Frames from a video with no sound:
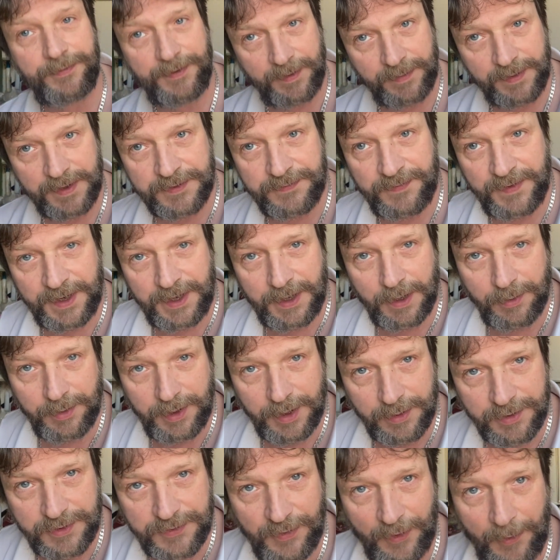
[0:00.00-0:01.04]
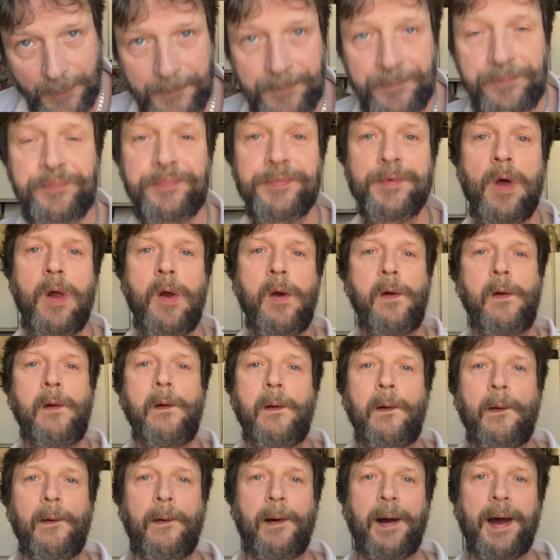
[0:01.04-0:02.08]
you found this video useful,
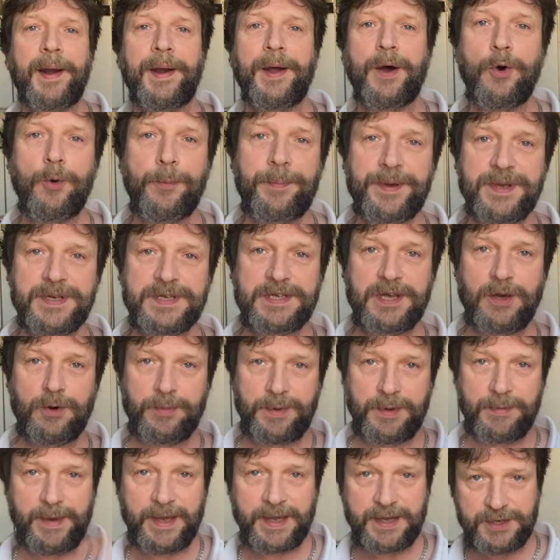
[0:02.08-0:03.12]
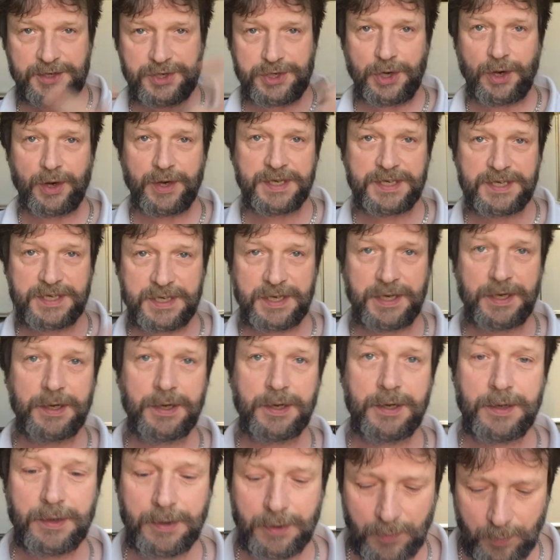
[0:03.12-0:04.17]
and I hope it's helped you make a choice
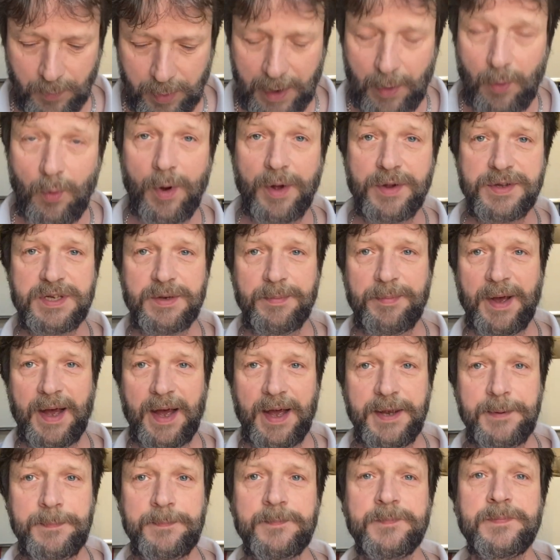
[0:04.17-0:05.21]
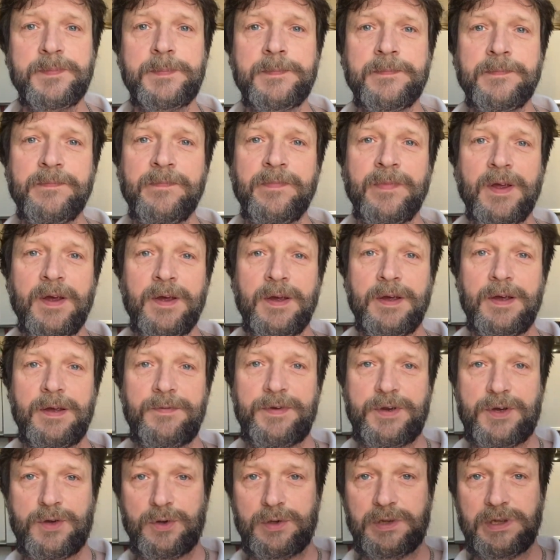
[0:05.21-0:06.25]
about what to buy.
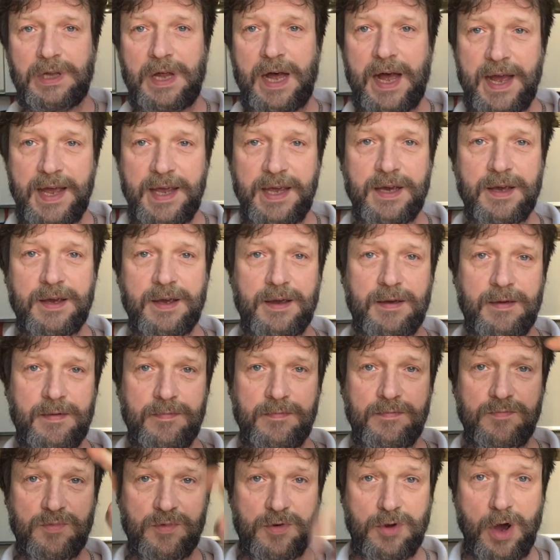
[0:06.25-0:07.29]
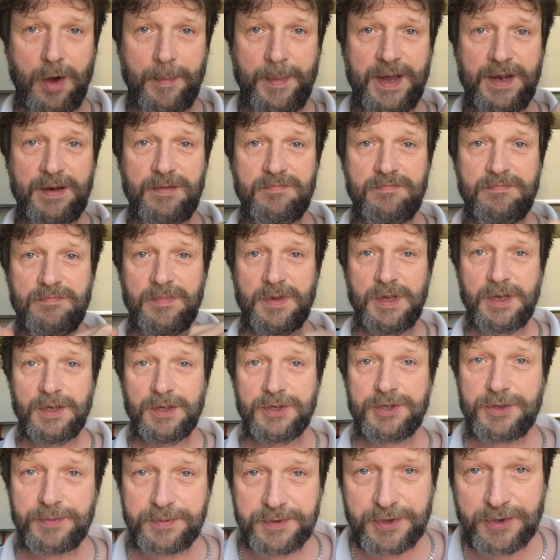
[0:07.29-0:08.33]
If you could like, comment,
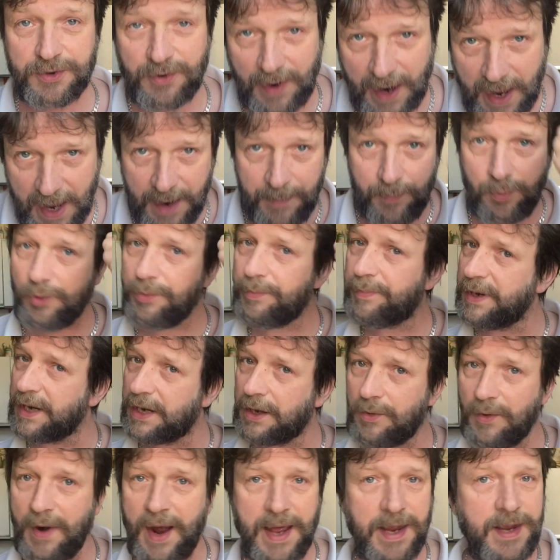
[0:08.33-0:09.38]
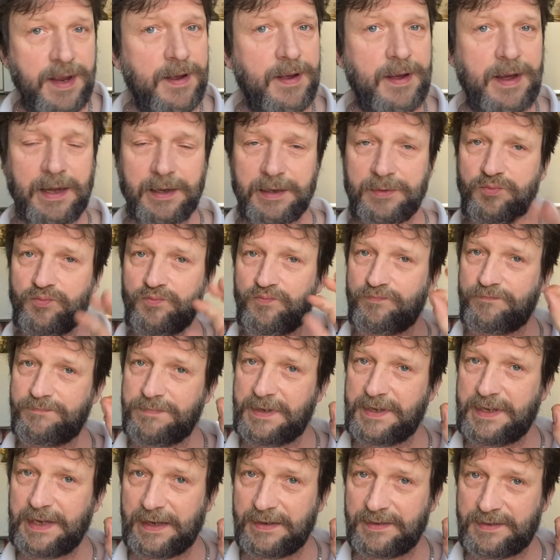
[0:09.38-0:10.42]
subscribe would be great. I
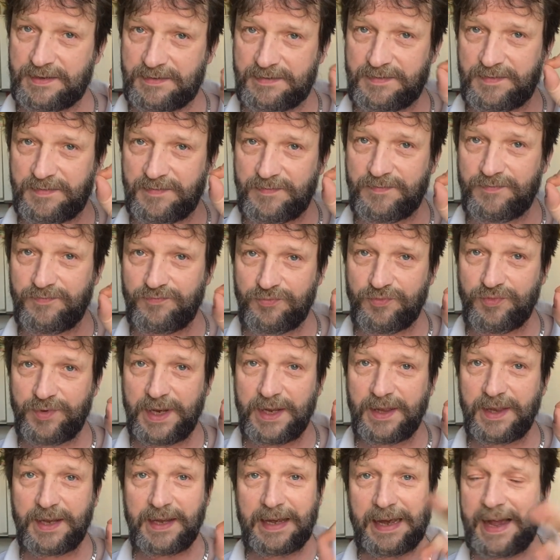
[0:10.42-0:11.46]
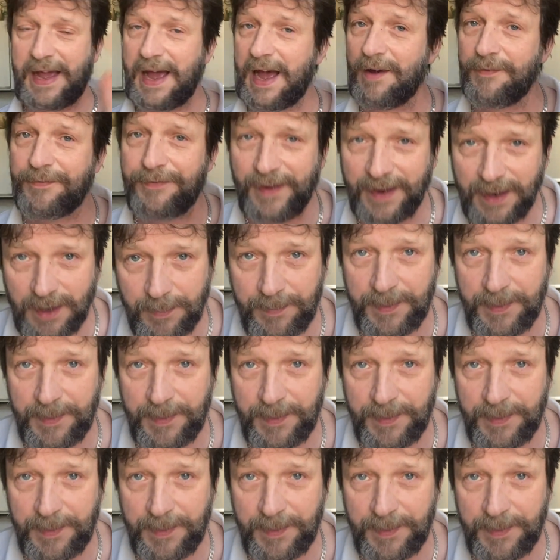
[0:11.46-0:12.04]
can't thank